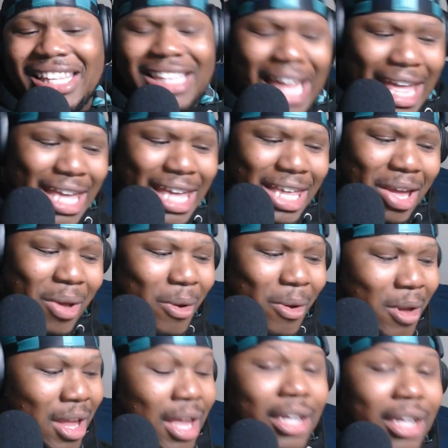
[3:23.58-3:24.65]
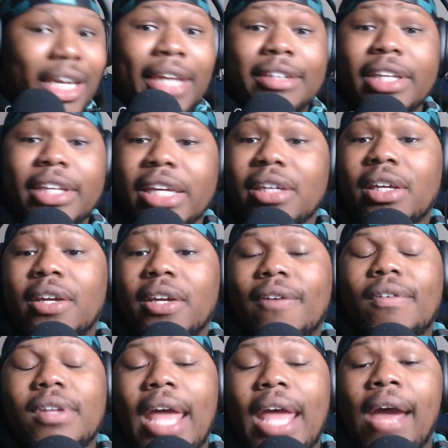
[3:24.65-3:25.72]
franchise. Like yo, and Link
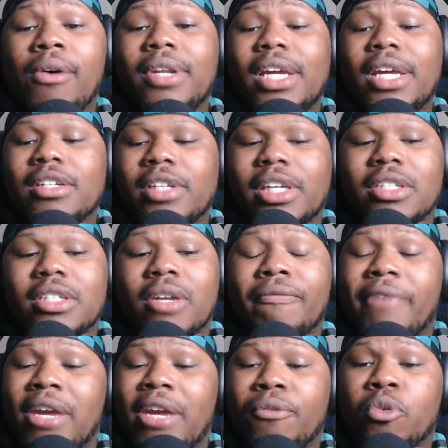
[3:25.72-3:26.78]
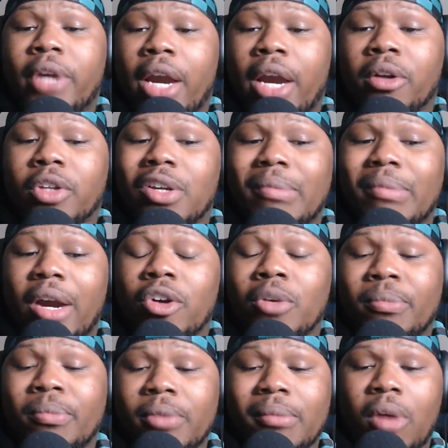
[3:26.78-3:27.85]
nowadays, Link is a faithful character in
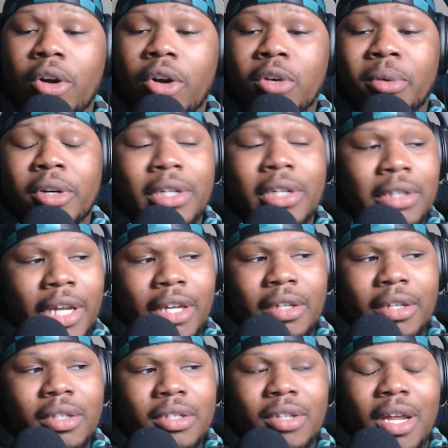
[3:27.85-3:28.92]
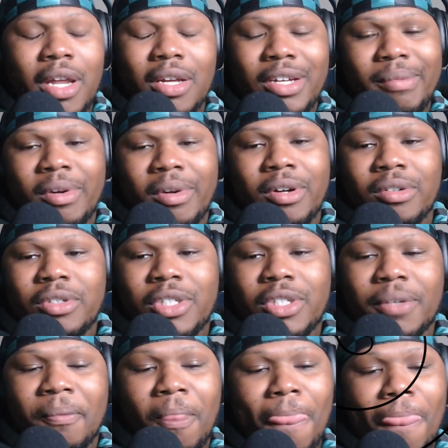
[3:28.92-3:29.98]
Mario Party. Like it's like, come on,
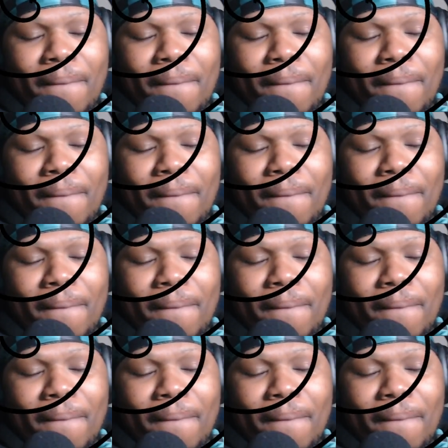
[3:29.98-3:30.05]
G.